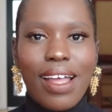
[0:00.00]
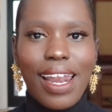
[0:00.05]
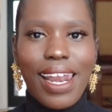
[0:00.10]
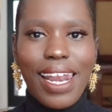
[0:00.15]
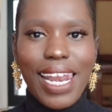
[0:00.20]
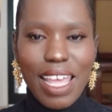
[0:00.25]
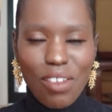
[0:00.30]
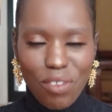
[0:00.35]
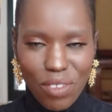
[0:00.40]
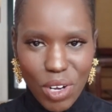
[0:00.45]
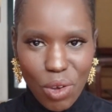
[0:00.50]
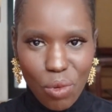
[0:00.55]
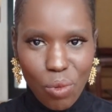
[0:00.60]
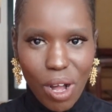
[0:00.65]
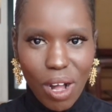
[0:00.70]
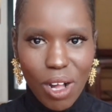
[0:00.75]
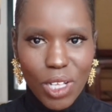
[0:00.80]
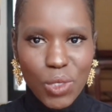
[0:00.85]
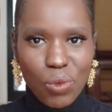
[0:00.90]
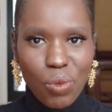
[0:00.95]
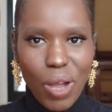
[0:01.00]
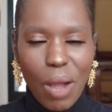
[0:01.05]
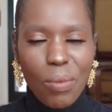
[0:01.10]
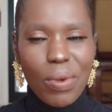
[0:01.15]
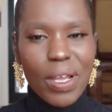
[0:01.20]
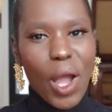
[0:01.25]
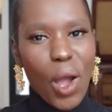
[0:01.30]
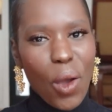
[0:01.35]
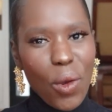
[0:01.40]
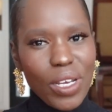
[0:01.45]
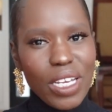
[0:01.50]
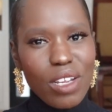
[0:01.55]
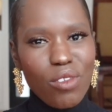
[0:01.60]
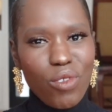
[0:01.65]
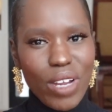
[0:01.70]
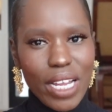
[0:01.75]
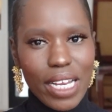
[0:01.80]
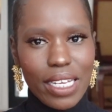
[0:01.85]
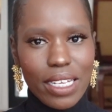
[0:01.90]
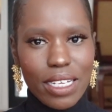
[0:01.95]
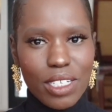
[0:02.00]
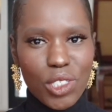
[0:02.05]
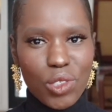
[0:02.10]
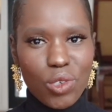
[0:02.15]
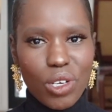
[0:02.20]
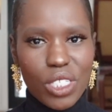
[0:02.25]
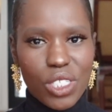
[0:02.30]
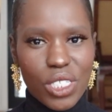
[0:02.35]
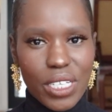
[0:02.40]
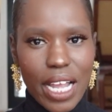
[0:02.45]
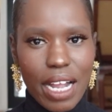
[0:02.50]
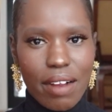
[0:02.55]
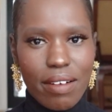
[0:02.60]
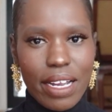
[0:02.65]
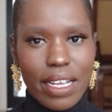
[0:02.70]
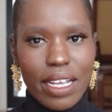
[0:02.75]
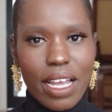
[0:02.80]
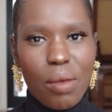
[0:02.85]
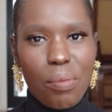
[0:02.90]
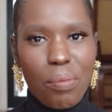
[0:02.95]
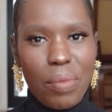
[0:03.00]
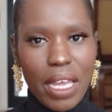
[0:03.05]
live in a world where we only really enjoy sharing